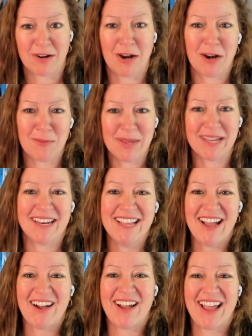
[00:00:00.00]
or
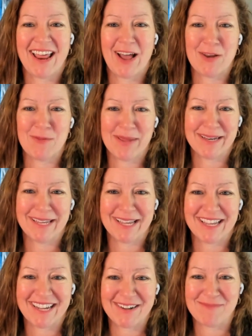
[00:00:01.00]
on a
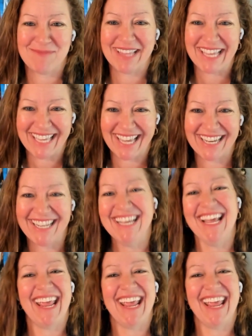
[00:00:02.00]
picnic blanket,